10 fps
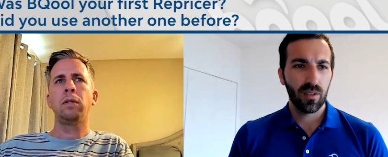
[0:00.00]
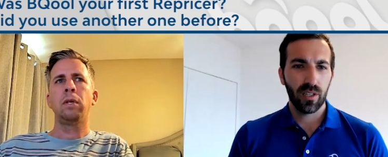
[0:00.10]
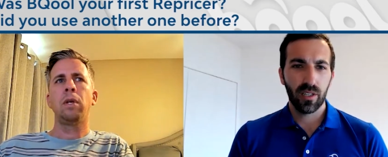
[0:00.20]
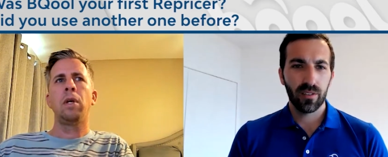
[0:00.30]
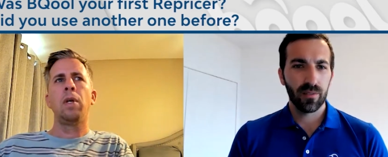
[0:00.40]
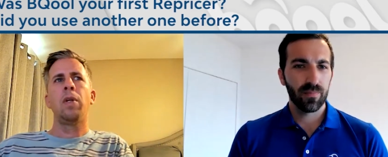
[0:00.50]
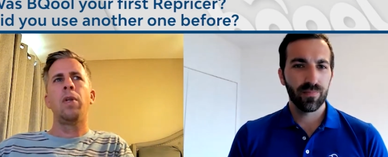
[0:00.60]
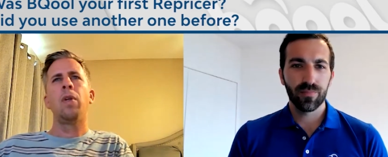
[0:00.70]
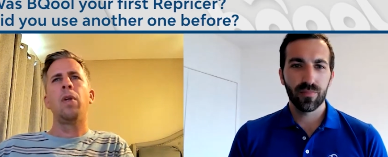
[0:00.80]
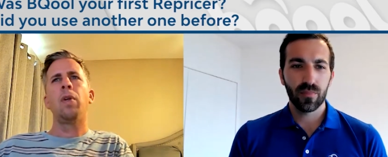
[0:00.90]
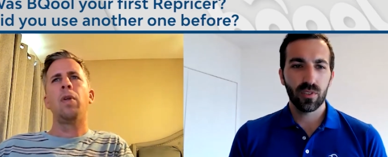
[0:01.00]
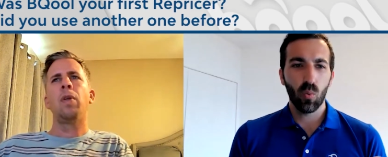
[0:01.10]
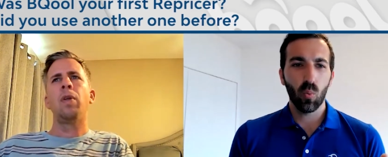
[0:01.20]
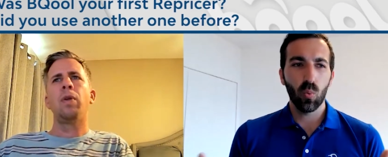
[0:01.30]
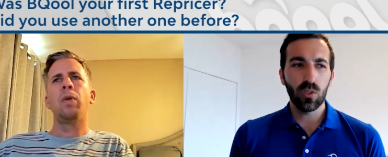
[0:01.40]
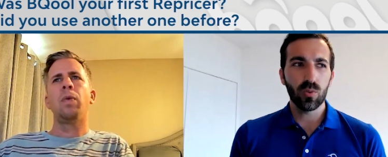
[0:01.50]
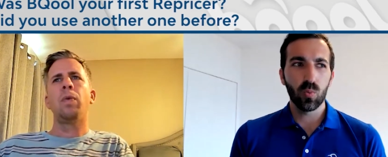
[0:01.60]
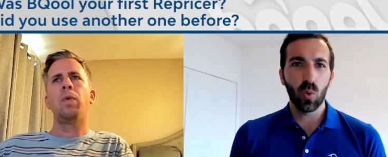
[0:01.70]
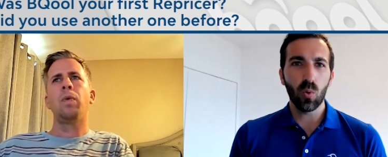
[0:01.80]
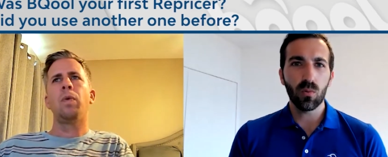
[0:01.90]
Speaker 1: And so which
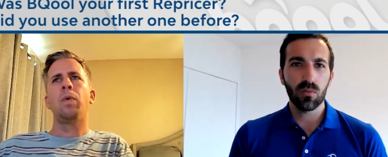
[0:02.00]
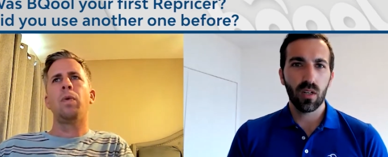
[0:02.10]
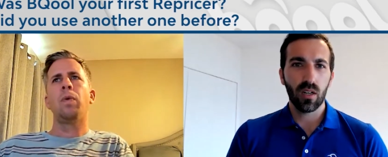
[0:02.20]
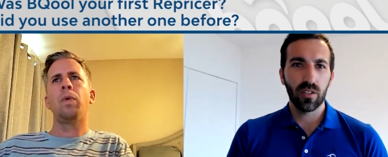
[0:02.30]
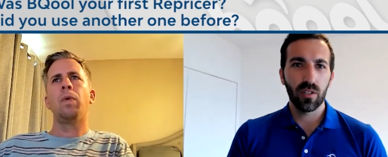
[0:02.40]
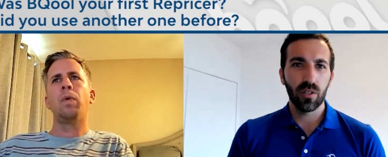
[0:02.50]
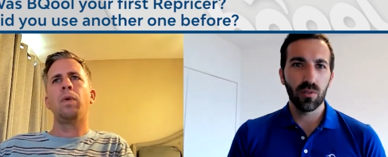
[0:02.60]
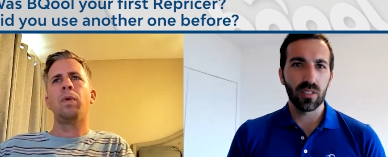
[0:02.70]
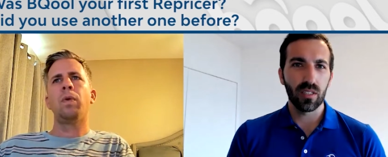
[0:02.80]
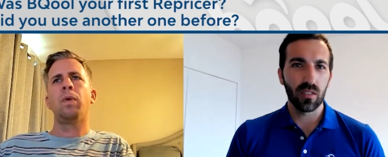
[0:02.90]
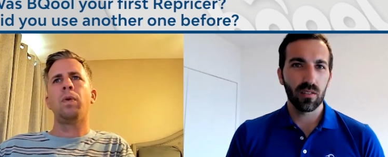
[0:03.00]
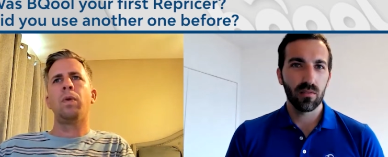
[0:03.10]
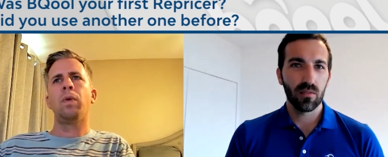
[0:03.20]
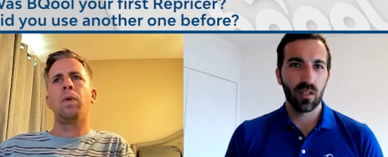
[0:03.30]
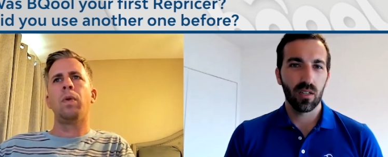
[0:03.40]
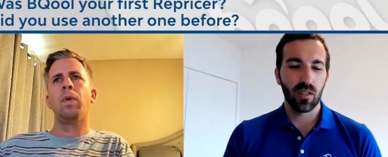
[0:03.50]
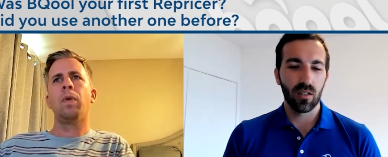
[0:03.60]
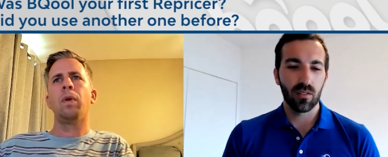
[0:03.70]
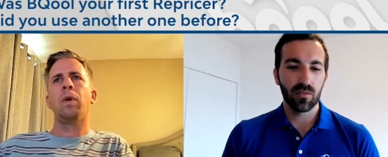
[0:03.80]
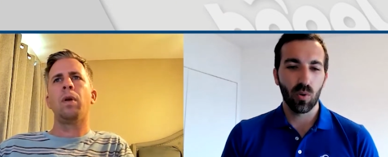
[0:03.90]
rule are you using?
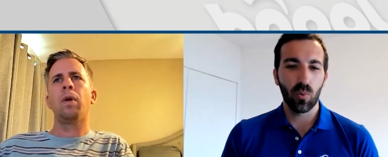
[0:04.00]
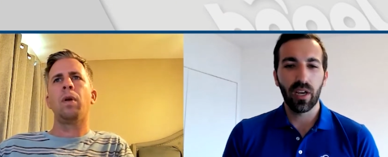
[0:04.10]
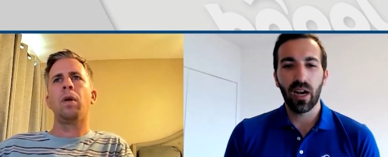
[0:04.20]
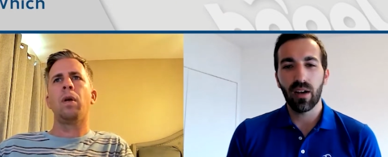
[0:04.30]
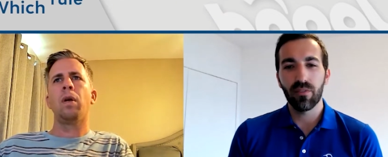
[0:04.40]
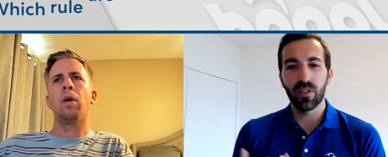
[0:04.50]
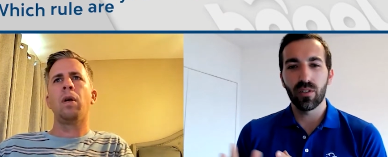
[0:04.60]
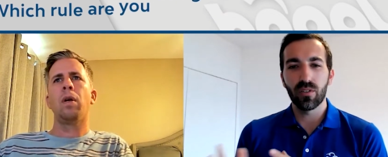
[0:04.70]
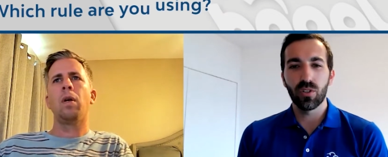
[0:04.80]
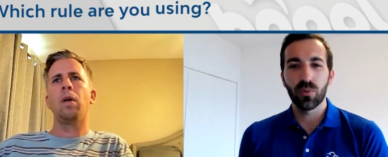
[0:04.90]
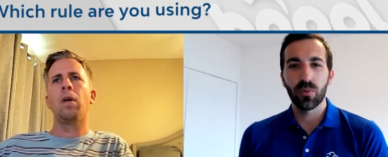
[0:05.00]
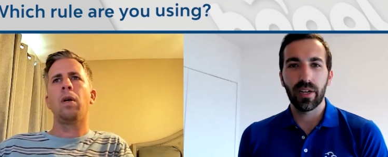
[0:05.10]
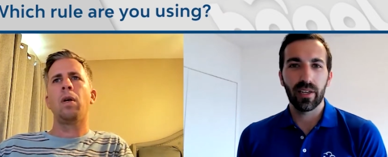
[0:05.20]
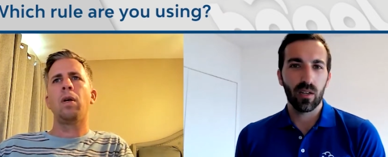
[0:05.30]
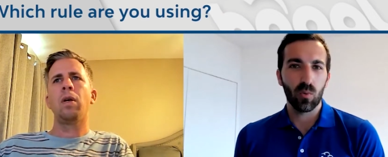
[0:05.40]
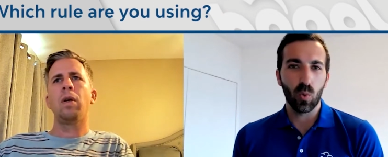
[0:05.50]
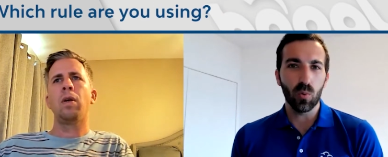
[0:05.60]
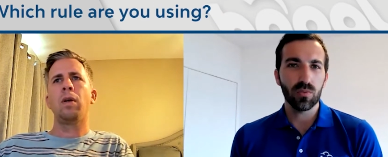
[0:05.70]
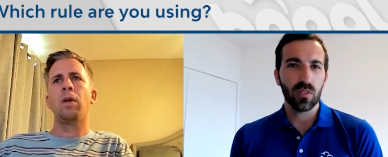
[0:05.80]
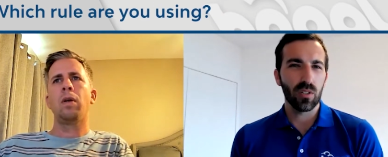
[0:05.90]
So we have the new AI
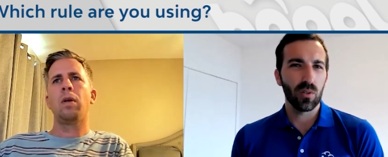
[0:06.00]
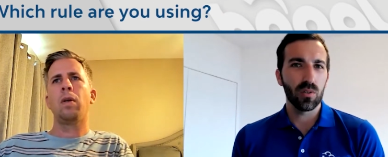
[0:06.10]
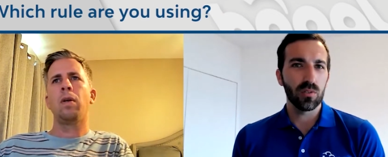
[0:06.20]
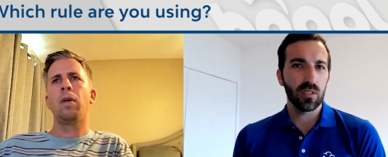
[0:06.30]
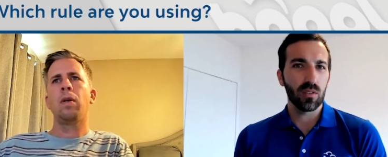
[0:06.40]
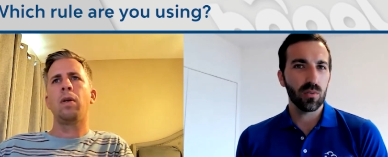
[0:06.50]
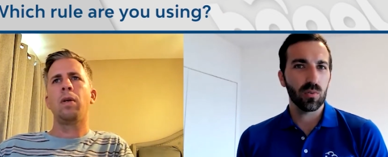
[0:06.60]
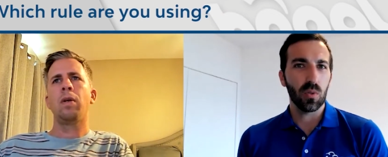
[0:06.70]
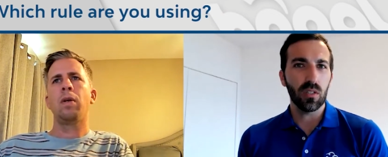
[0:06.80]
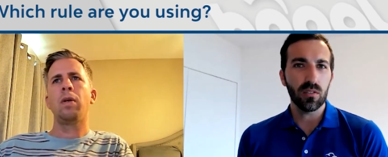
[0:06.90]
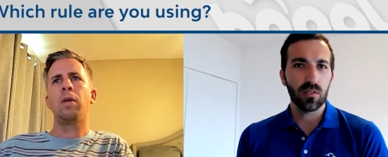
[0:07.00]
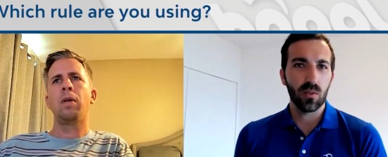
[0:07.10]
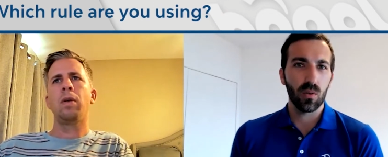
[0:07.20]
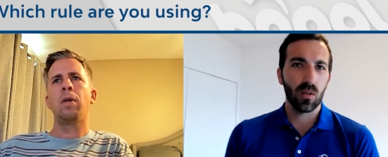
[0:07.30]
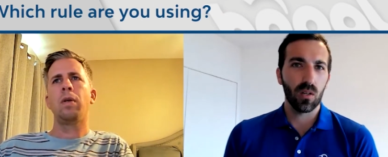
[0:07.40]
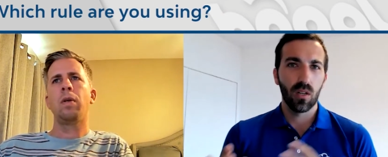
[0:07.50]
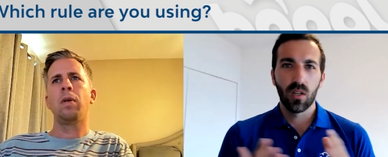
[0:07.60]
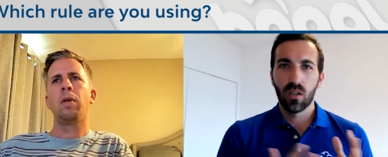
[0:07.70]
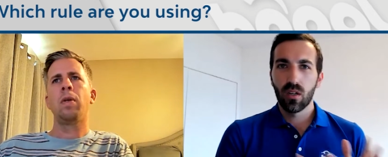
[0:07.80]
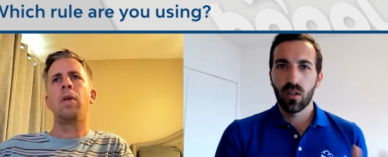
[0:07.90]
rules. Are you using those ones, or
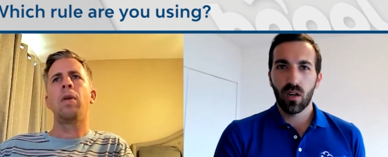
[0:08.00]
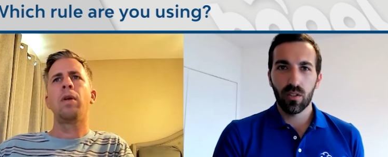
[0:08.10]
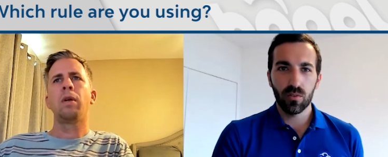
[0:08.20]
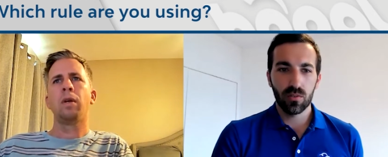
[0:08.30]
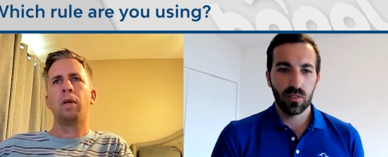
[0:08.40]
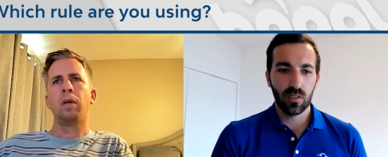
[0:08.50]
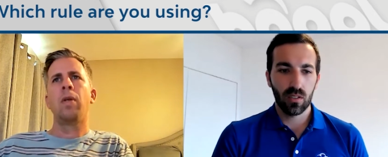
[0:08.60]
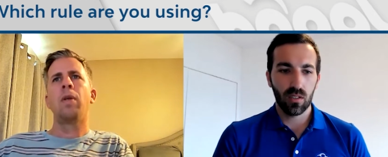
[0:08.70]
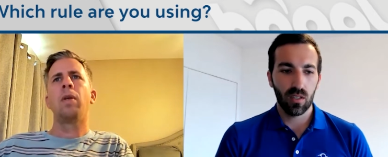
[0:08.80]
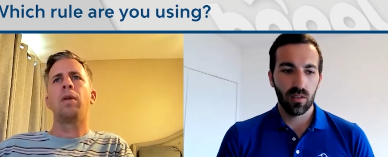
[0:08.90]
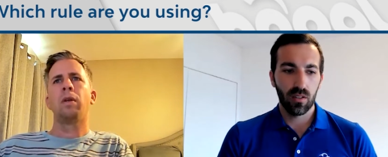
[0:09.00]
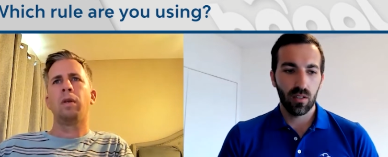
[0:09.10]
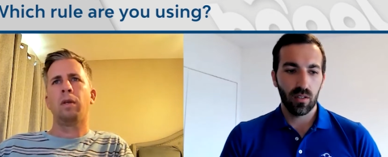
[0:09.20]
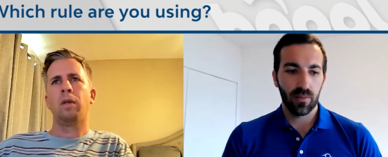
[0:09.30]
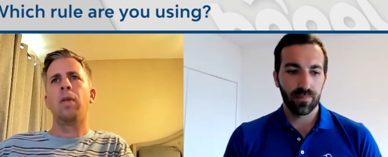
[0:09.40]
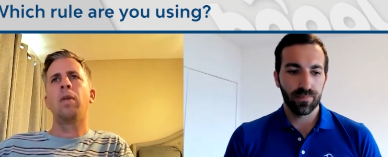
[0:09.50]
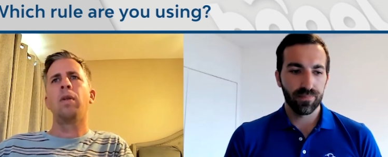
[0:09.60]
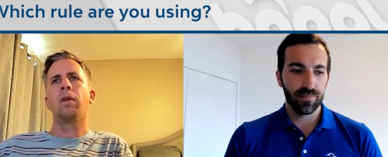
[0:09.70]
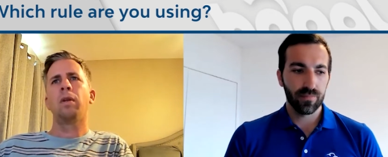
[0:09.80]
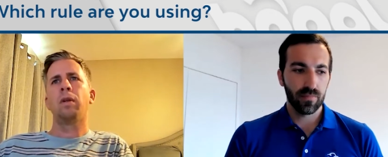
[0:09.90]
are you still on the
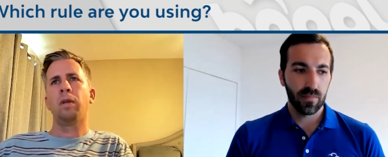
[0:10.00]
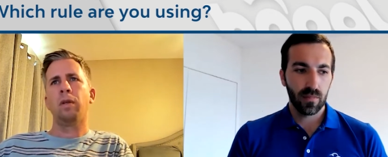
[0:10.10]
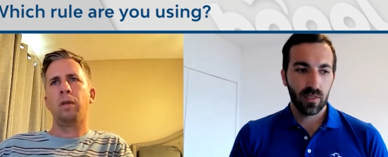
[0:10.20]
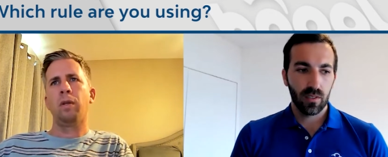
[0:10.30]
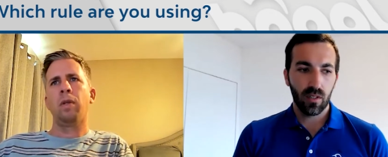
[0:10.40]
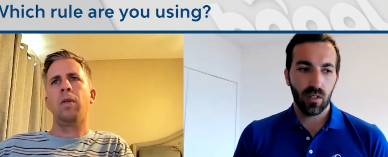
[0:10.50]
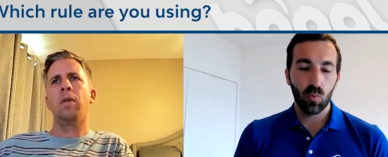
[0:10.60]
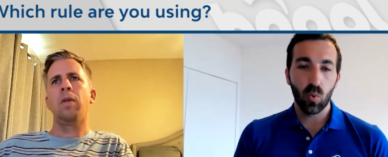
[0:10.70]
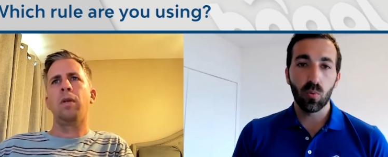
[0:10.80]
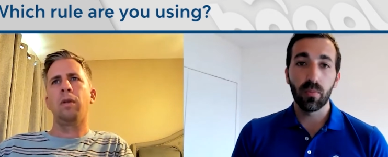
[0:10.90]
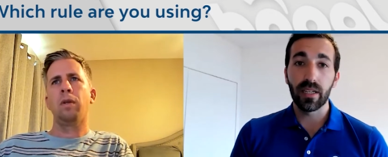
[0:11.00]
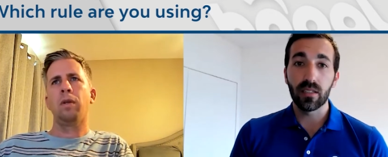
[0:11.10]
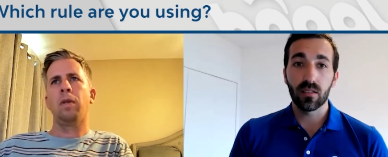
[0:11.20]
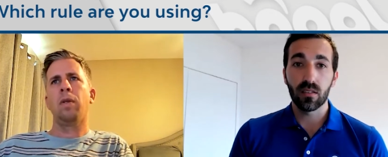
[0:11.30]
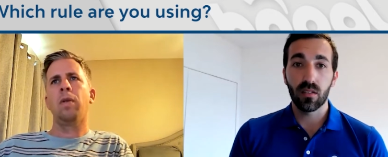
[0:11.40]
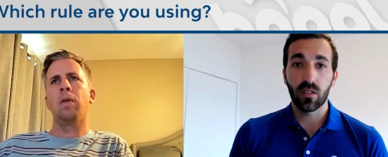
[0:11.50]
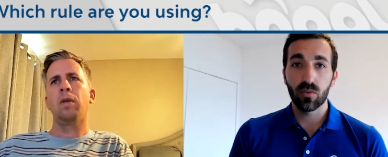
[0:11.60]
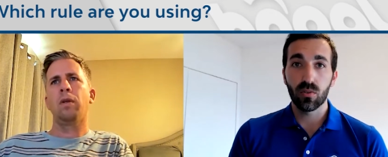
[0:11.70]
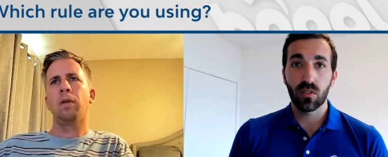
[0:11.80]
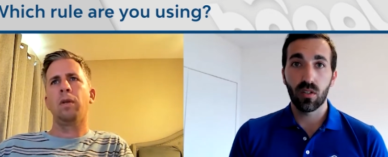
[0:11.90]
rule-based? Are you
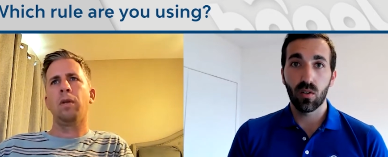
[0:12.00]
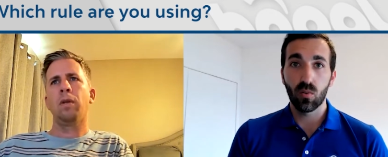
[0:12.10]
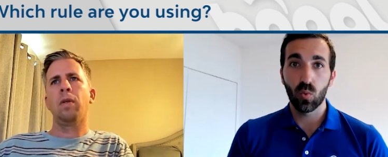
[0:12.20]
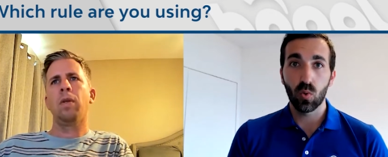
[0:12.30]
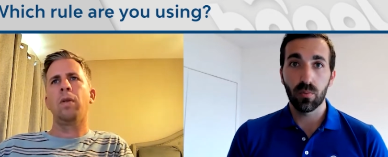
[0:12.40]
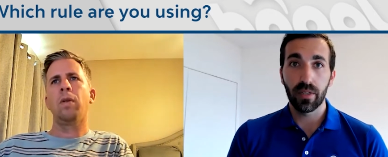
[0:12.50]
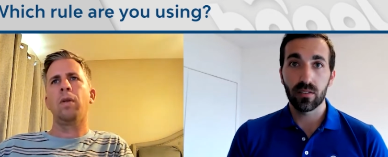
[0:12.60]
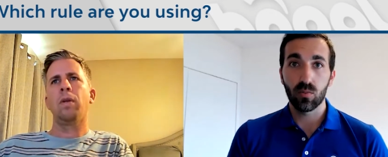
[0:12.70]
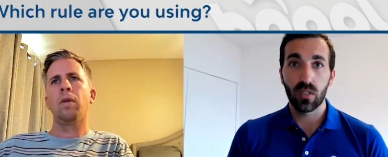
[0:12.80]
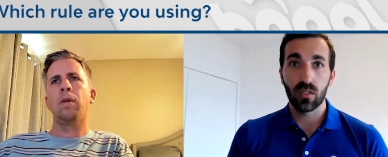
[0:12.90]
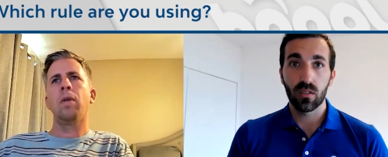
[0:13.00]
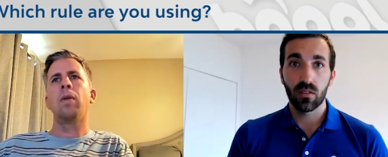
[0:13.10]
still on rule-based one?